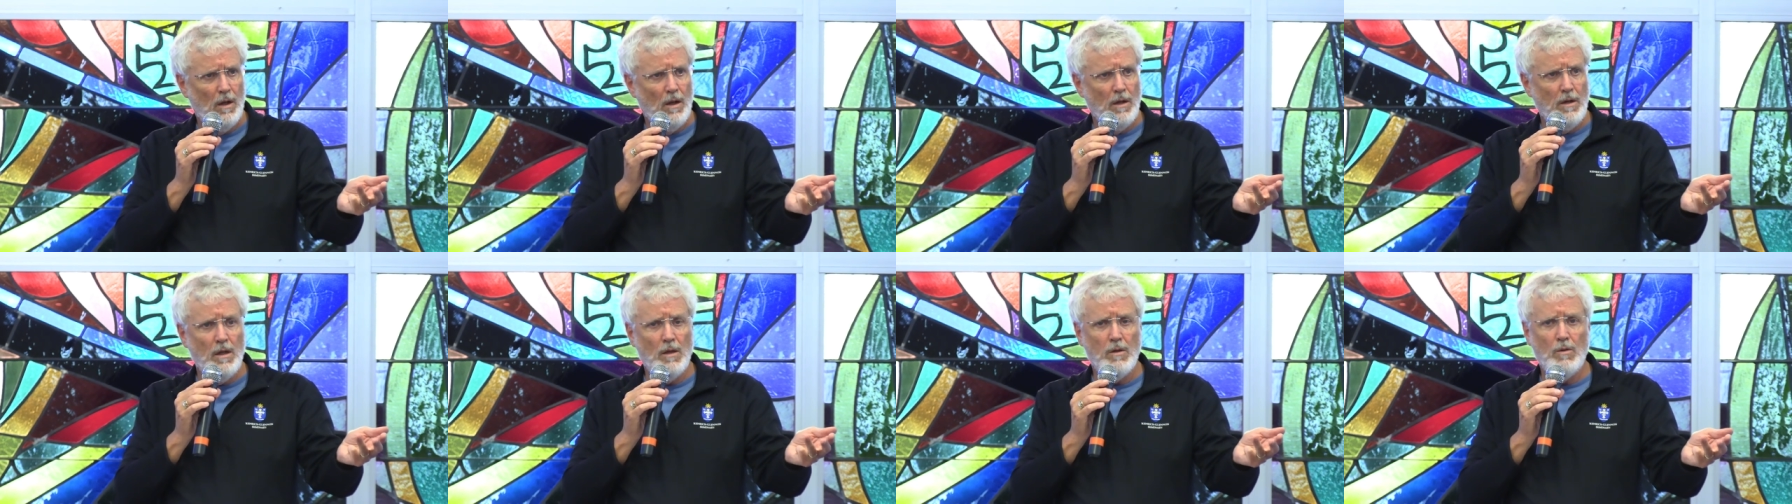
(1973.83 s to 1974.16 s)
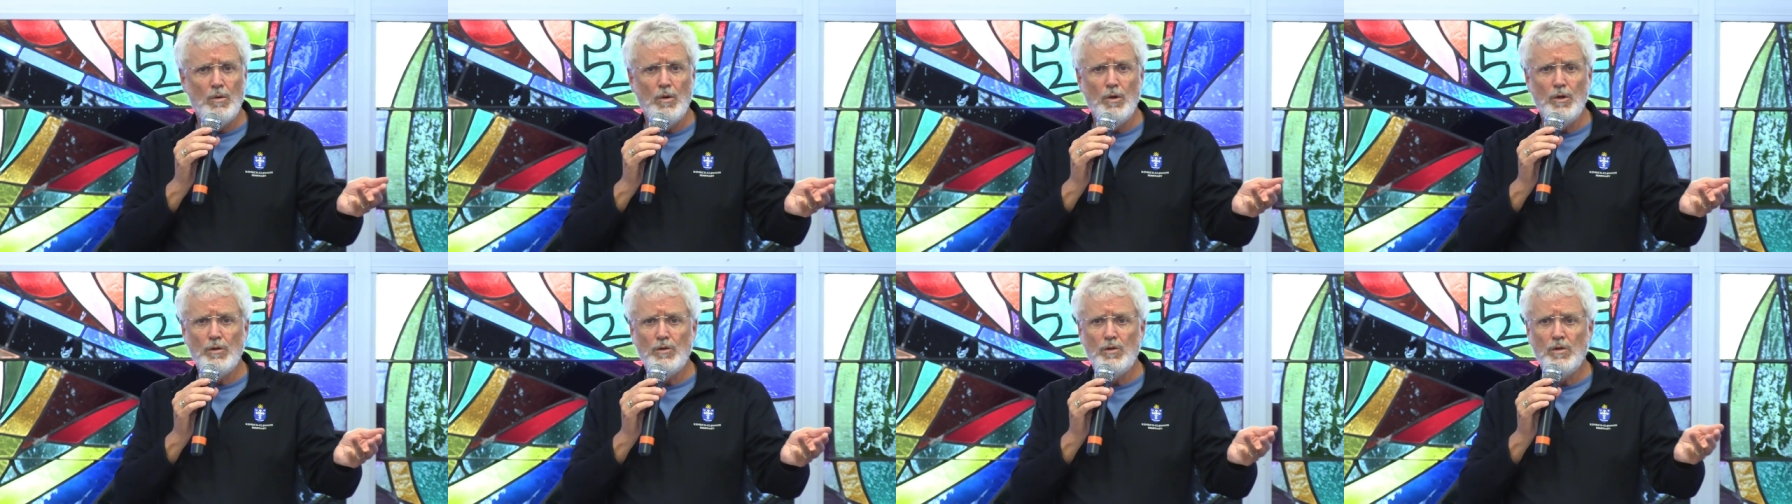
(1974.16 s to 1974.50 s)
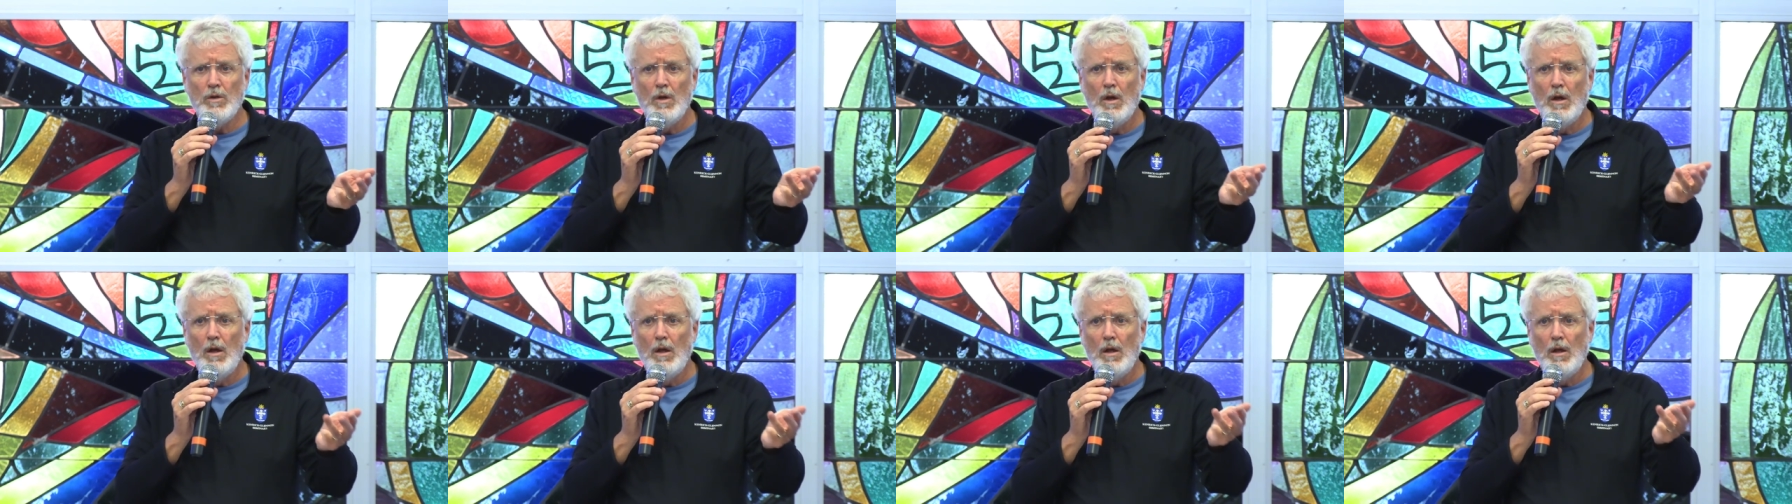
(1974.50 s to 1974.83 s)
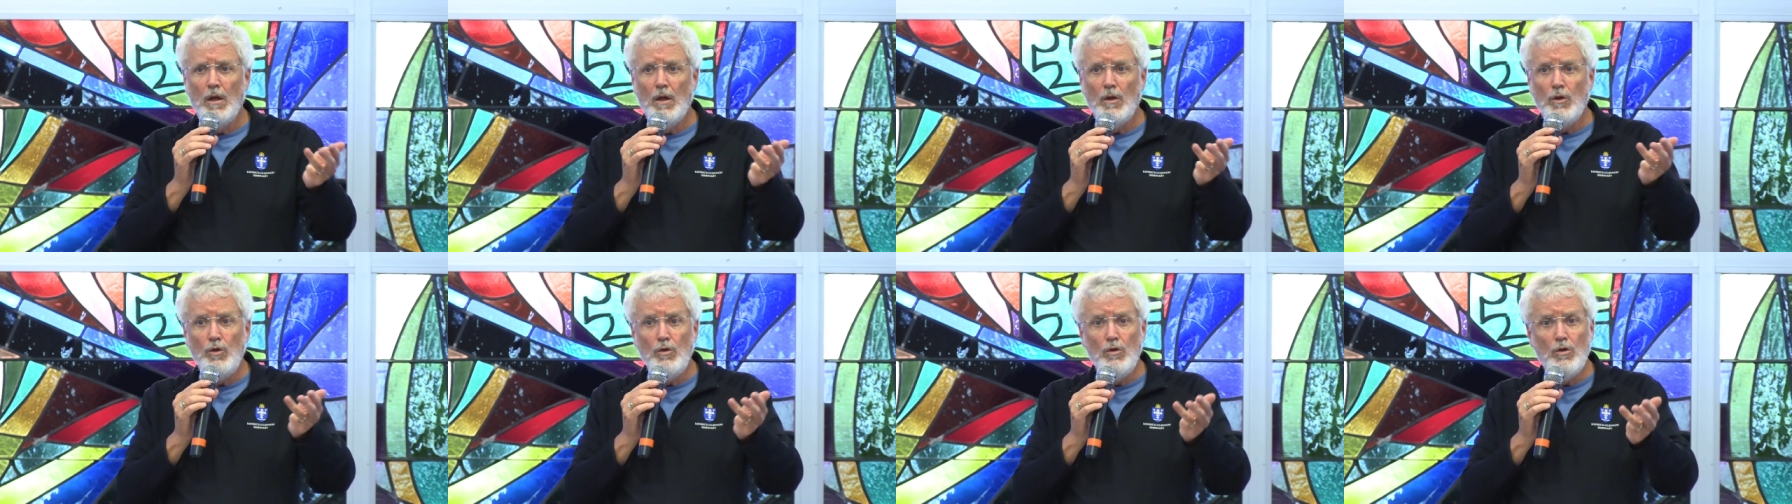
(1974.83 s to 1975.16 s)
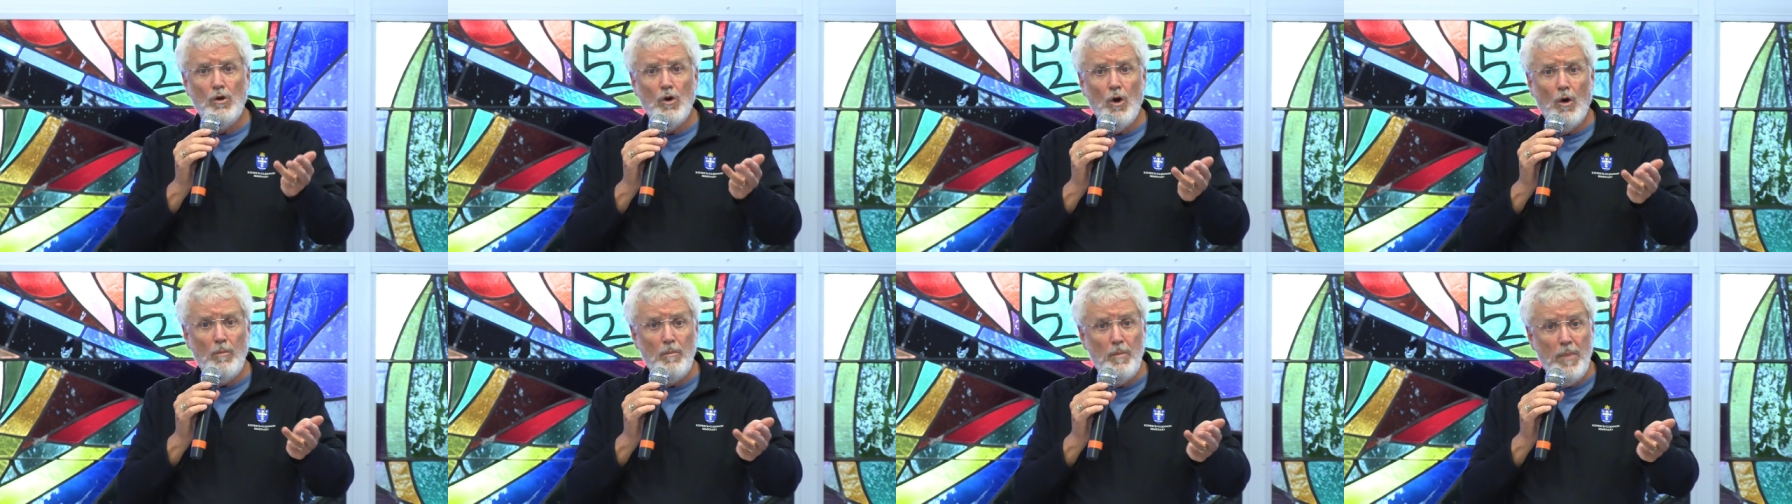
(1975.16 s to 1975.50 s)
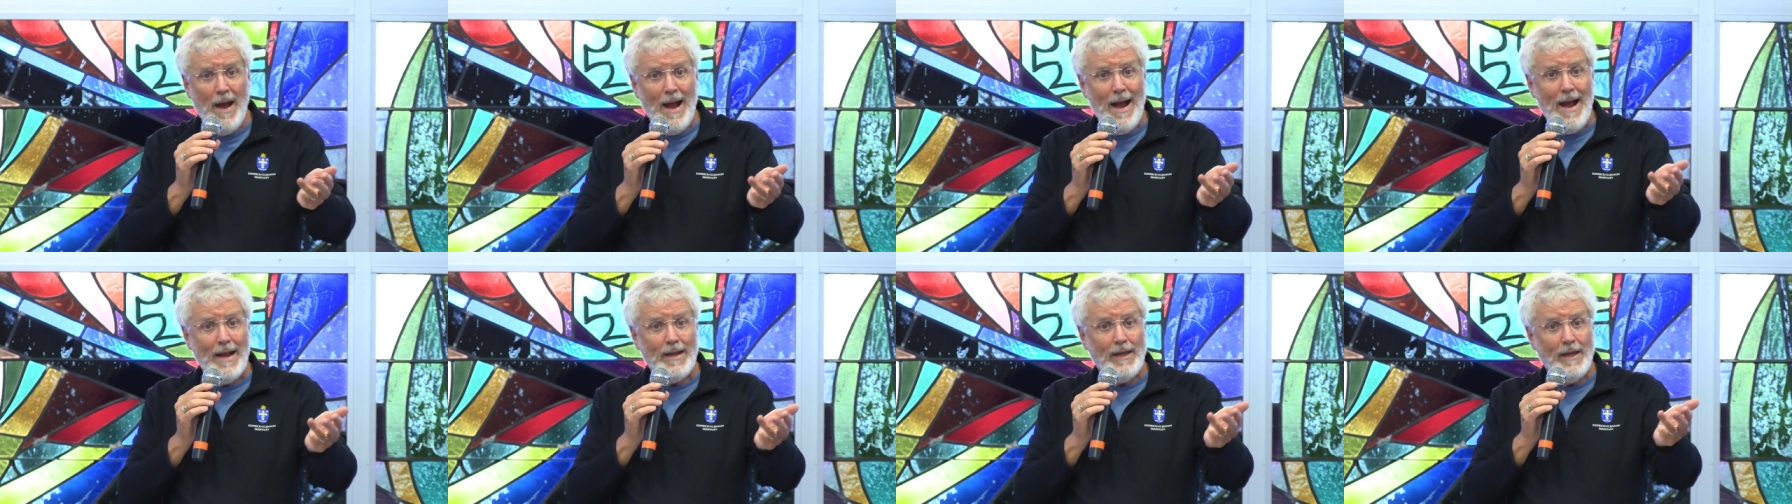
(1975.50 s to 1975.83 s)
In other words, you go
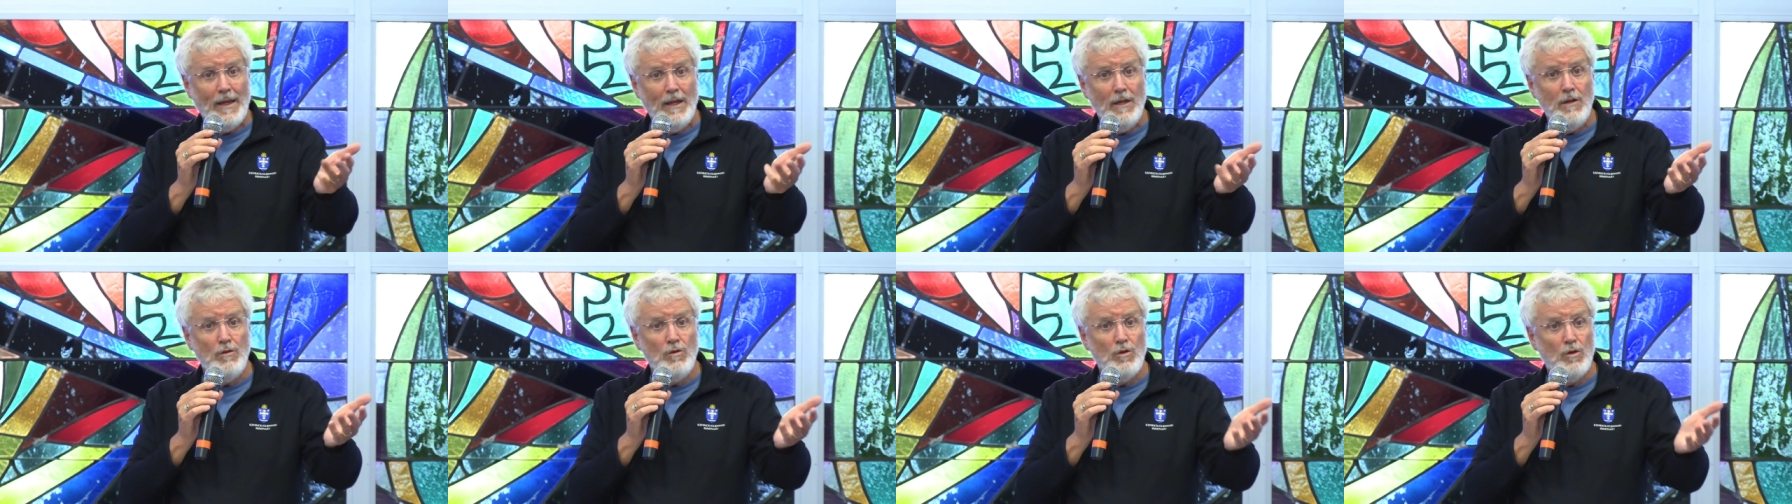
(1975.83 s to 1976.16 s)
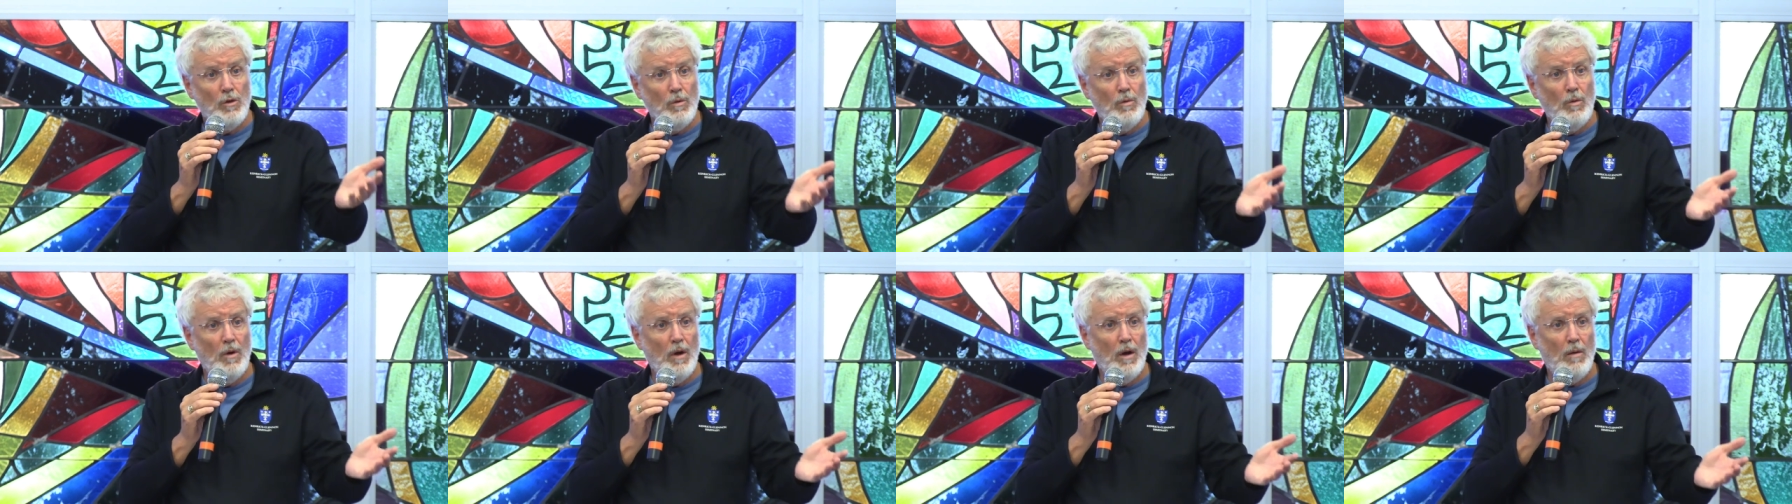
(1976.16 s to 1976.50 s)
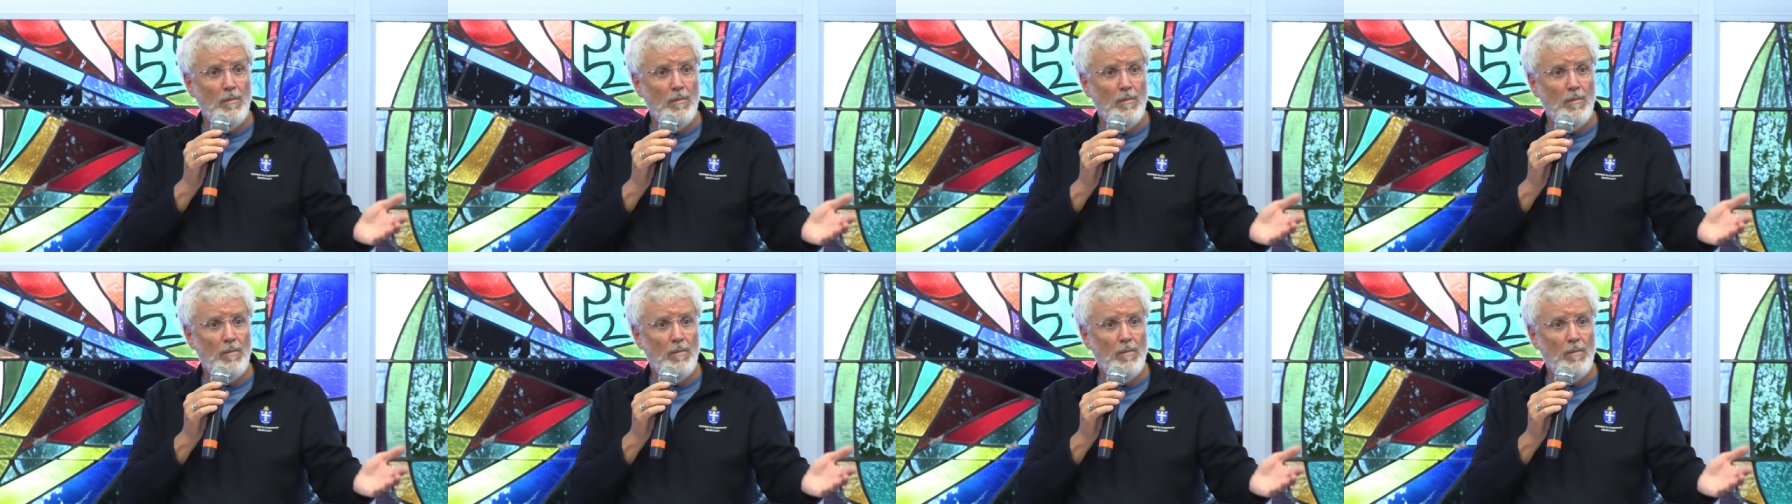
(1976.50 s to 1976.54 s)
back into